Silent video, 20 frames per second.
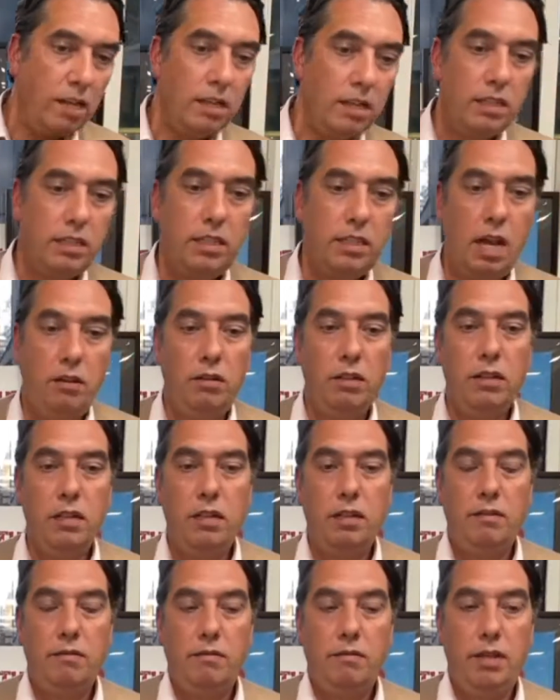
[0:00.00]
So
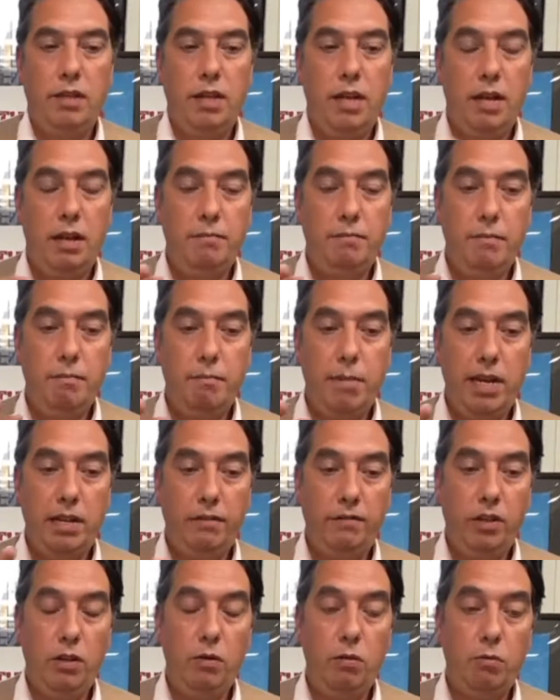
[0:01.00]
many
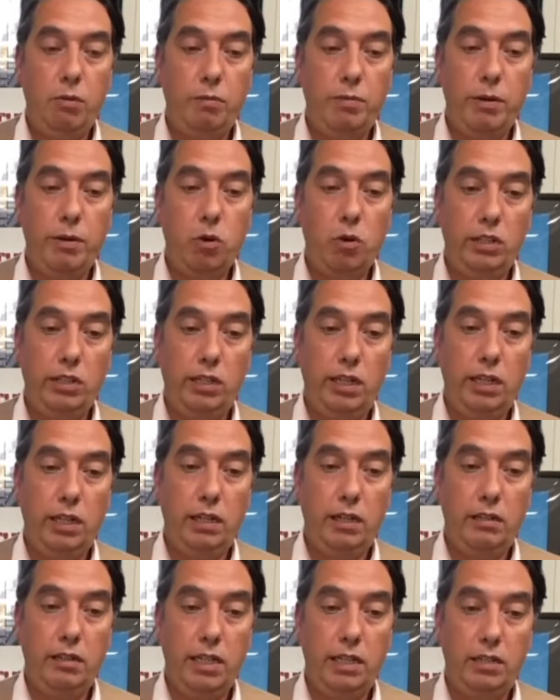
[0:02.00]
of you will be
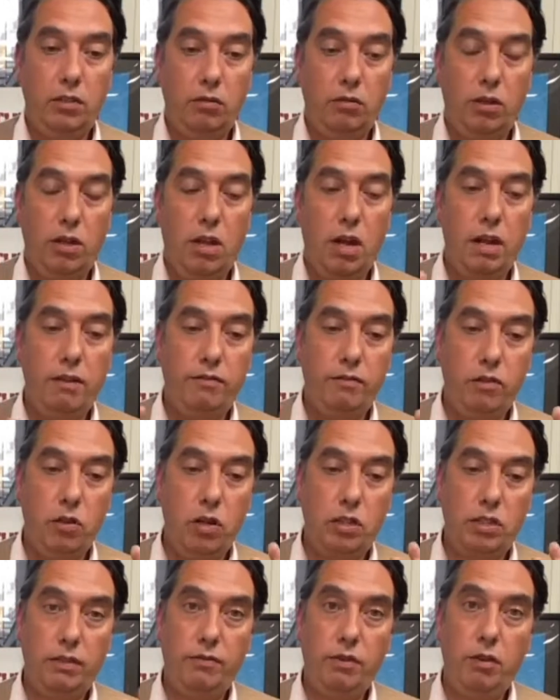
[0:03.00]
watching this on live,
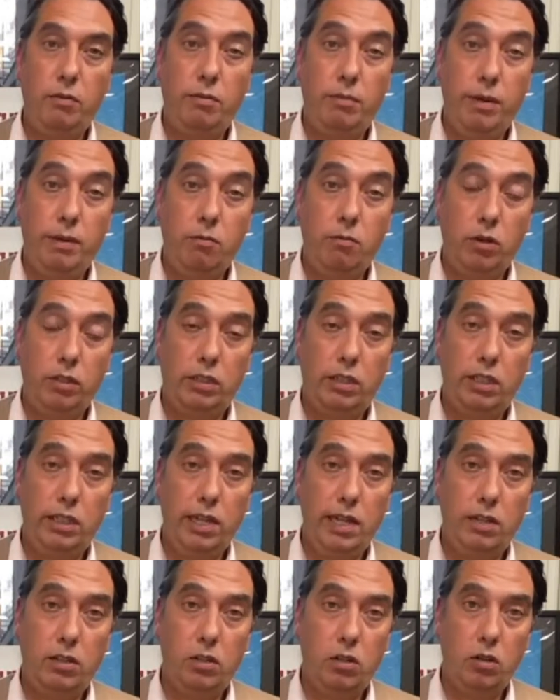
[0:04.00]
lots of you will be watching
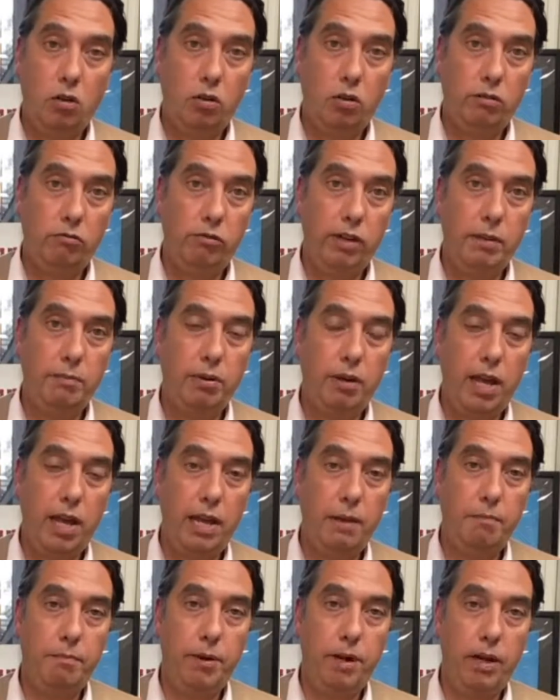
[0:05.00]
it on a
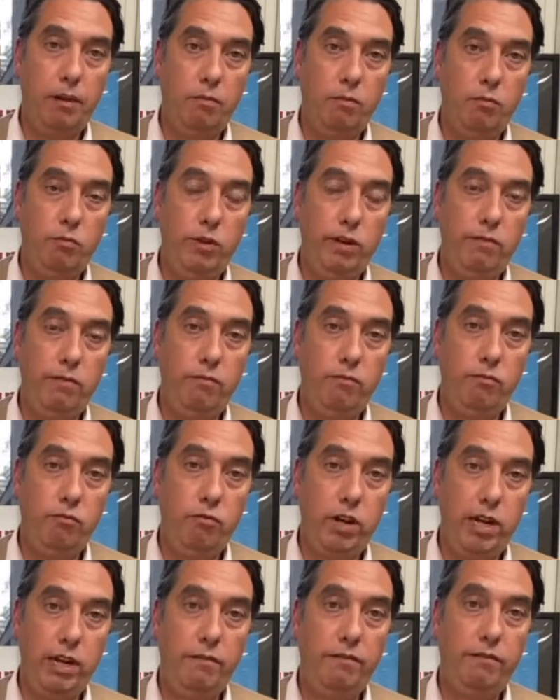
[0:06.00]
replay, but we
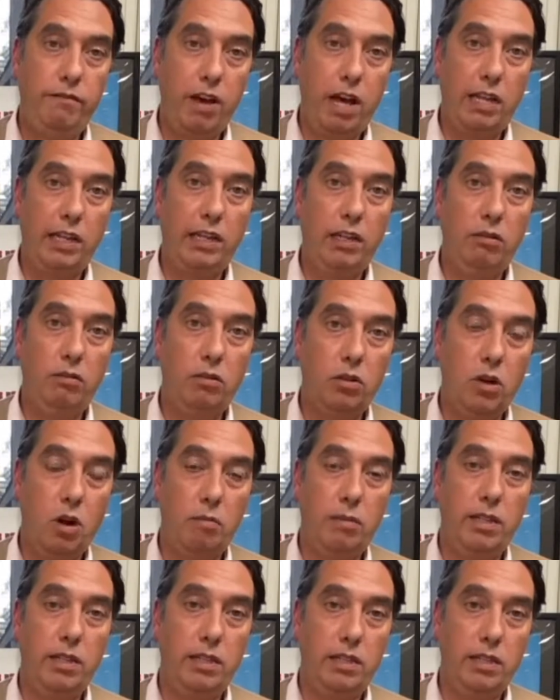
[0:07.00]
really value
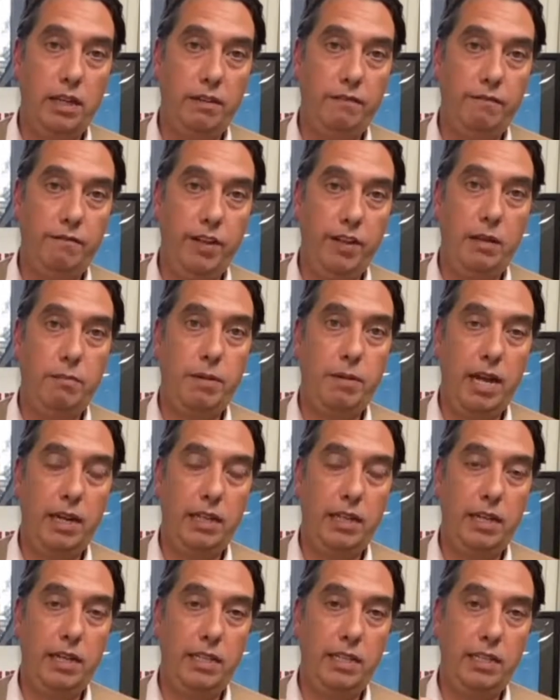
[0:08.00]
comments and
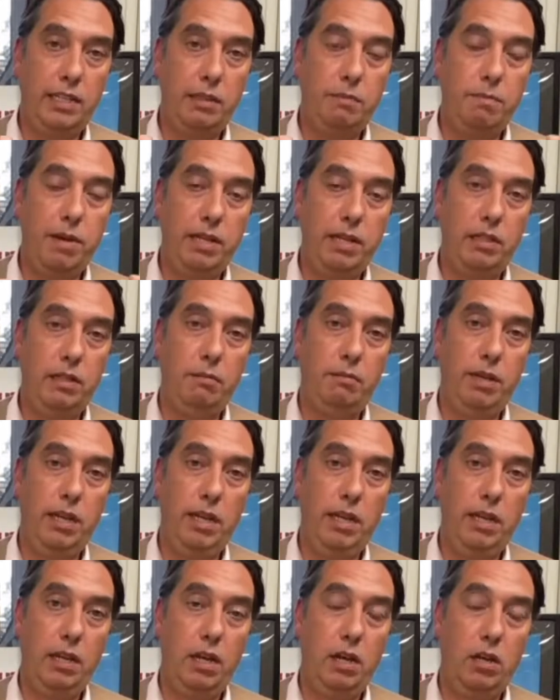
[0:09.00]
feedback. This is meant to
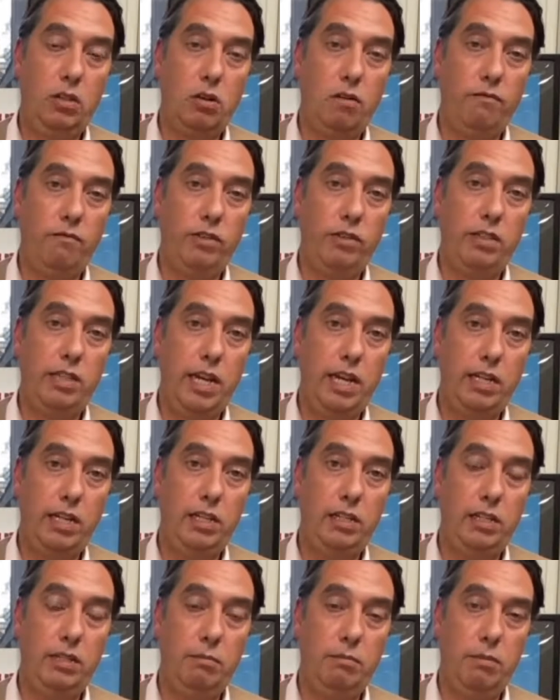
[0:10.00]
be a
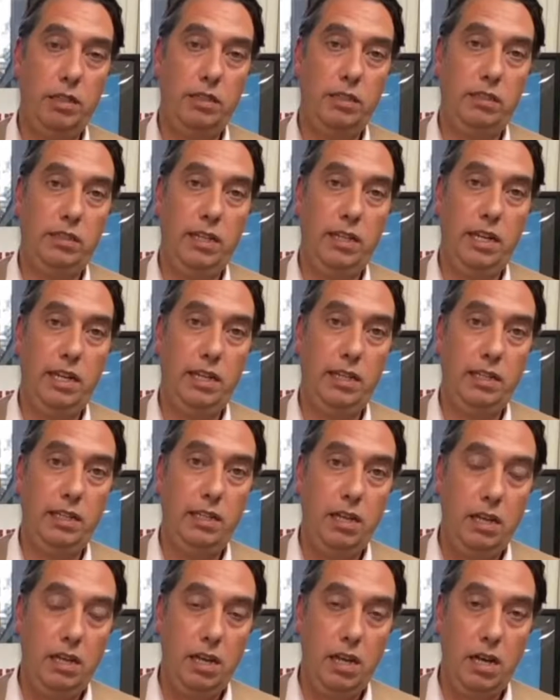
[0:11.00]
conversation as much as it is
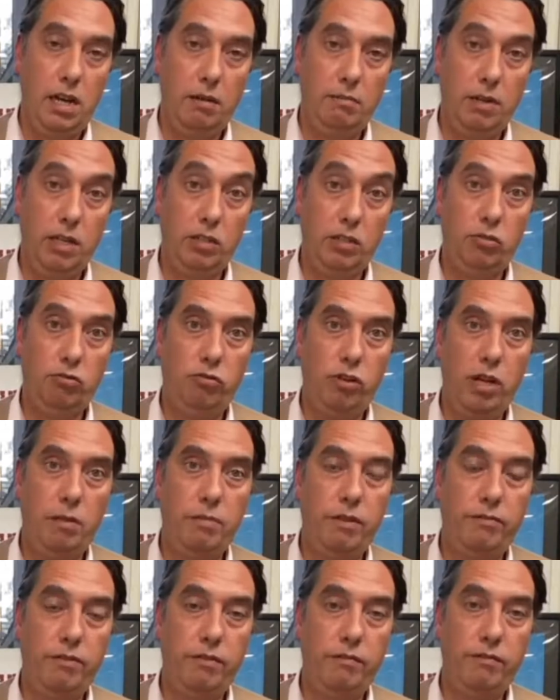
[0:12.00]
a
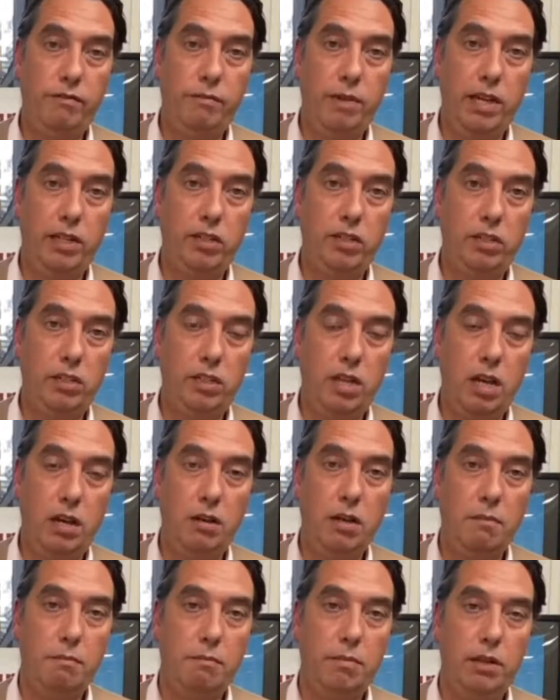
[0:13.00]
stream of information. So
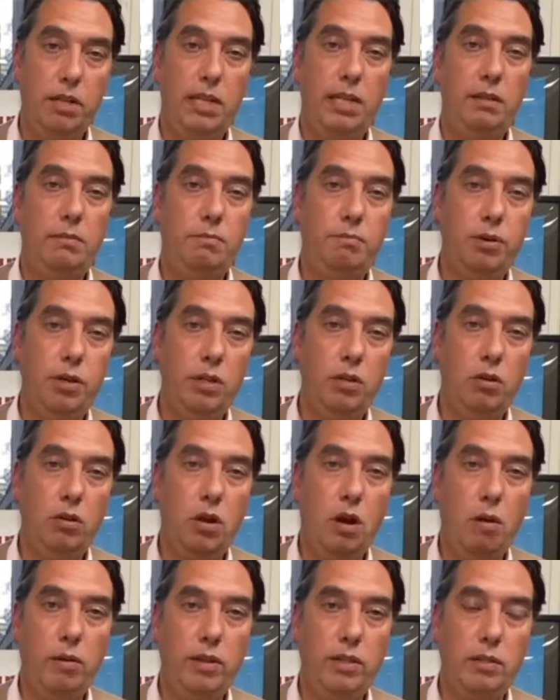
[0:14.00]
please put your
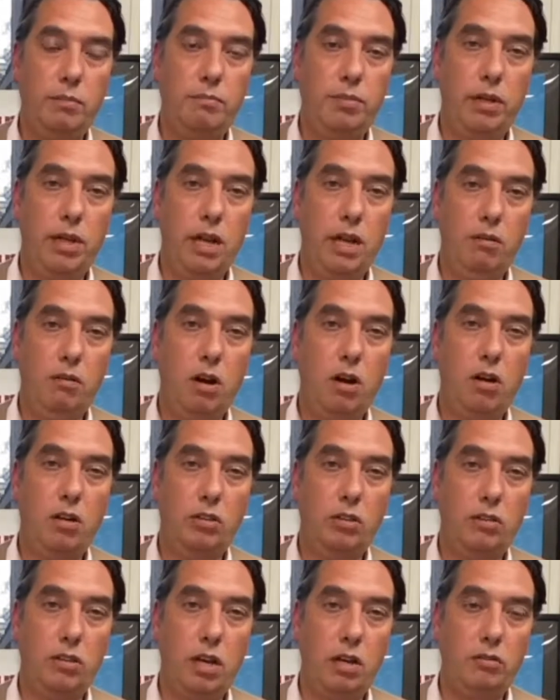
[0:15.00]
comments below,
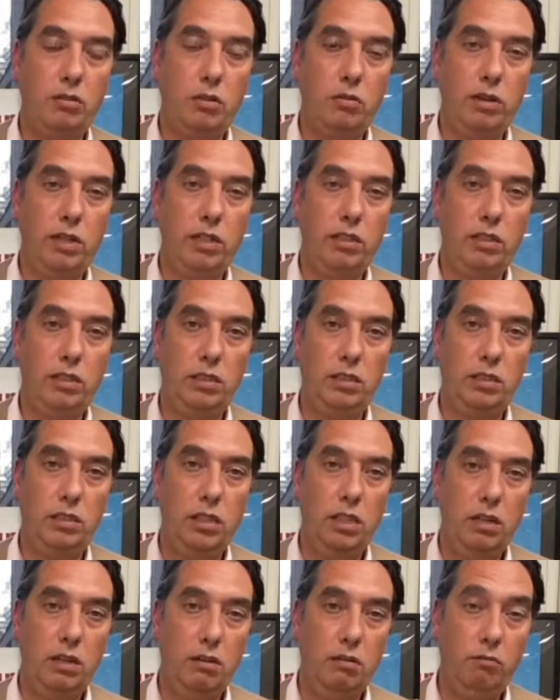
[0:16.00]
ask those questions.
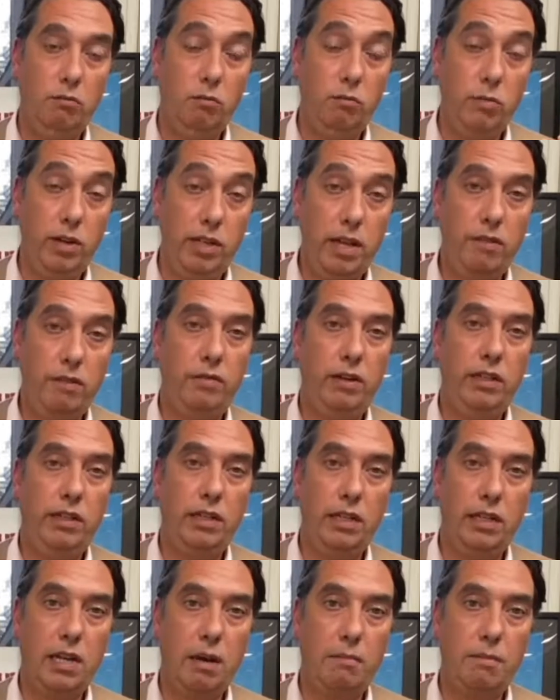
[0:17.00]
We're definitely
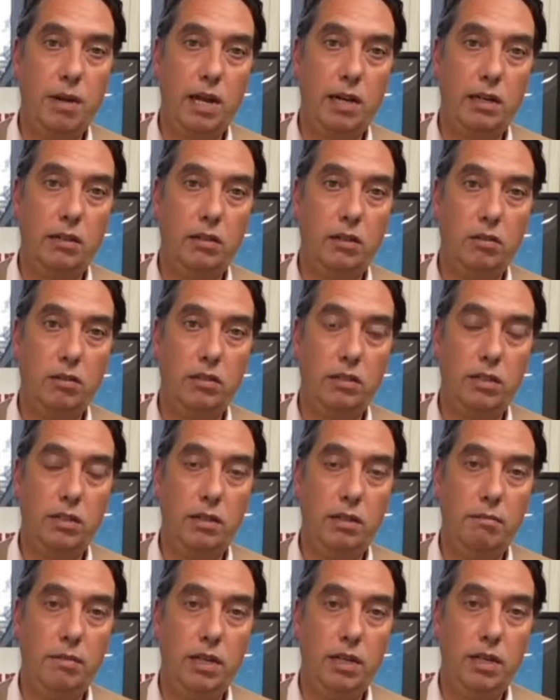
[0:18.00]
going to come back and answer
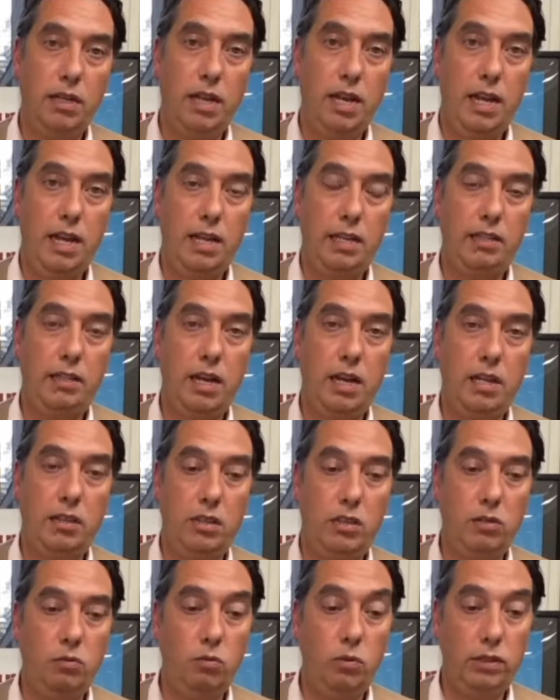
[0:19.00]
them, and
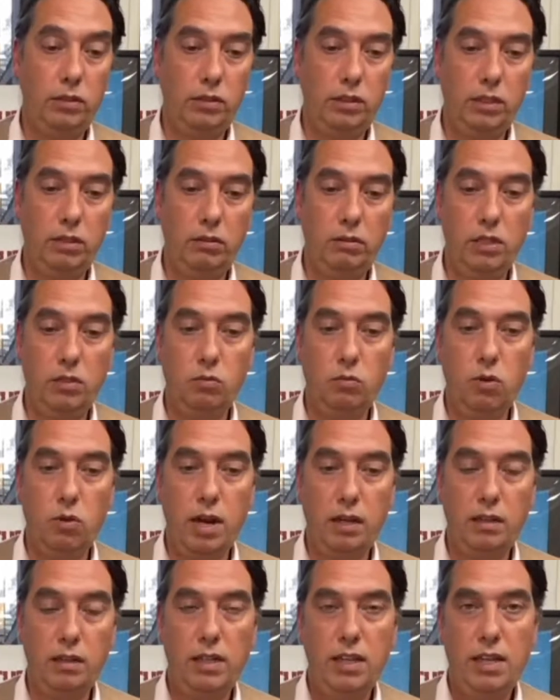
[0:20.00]
others will do as
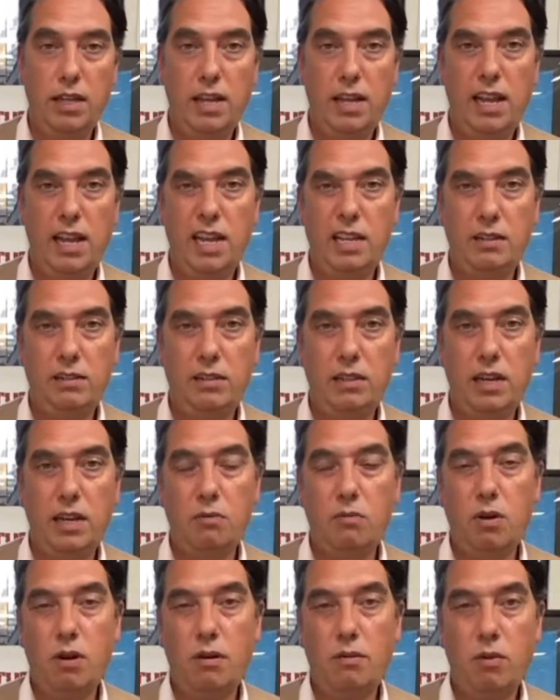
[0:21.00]
well. And you
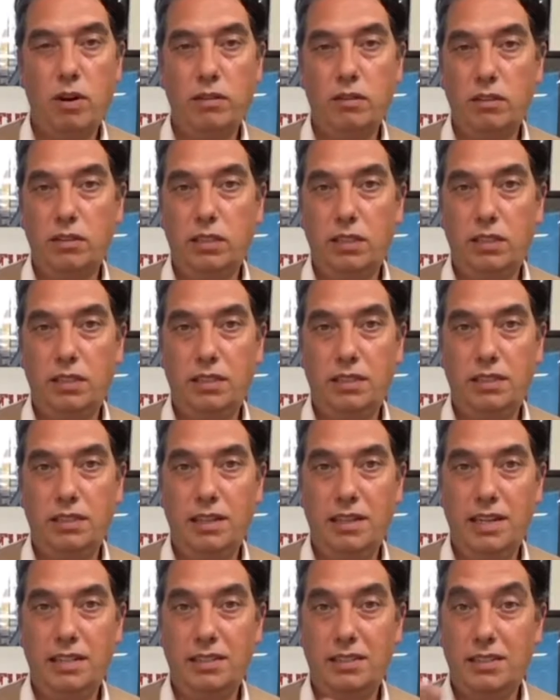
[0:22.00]
know what, why not
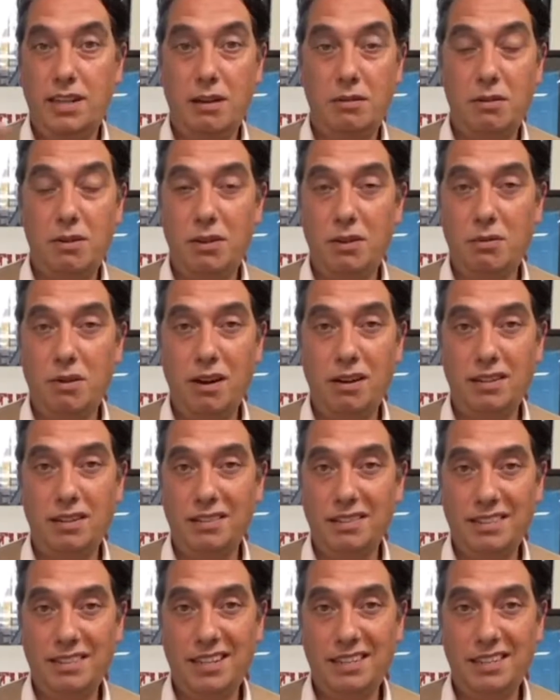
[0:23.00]
just let us know who you are?
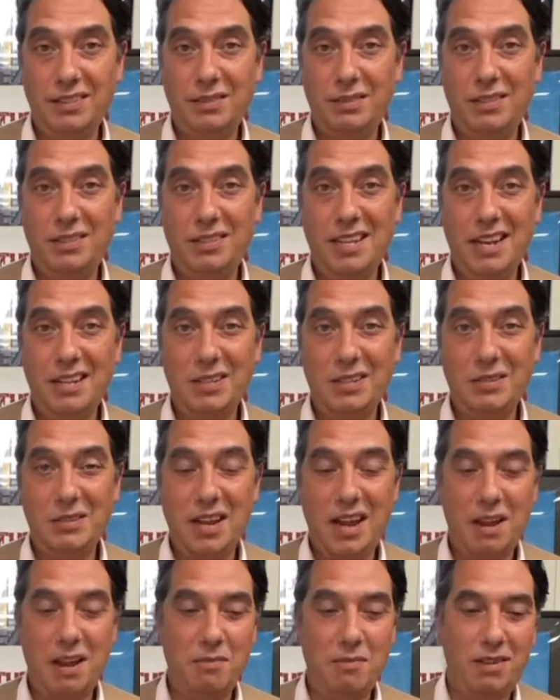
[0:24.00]
Tell us your
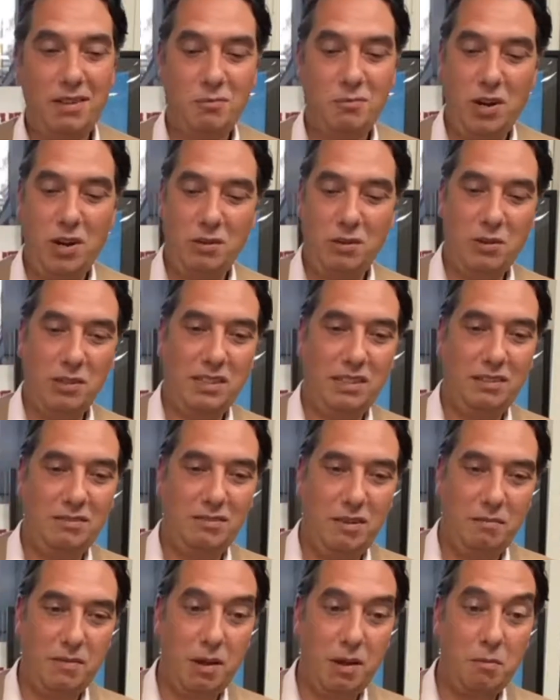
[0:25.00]
name and where you're watching
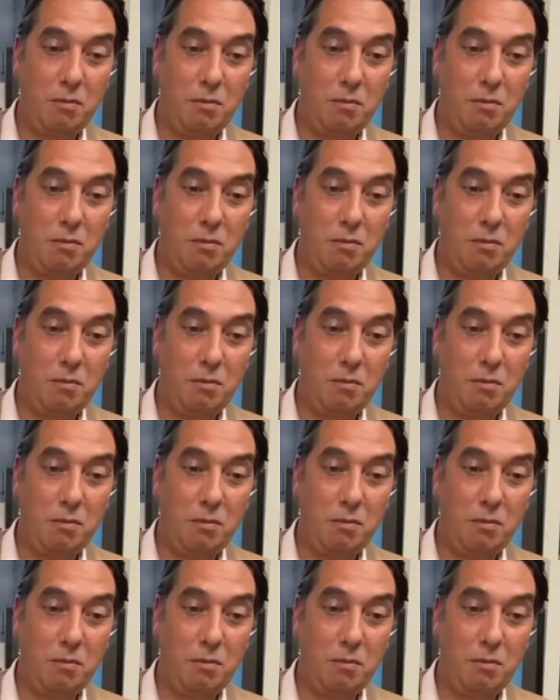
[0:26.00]
from. That would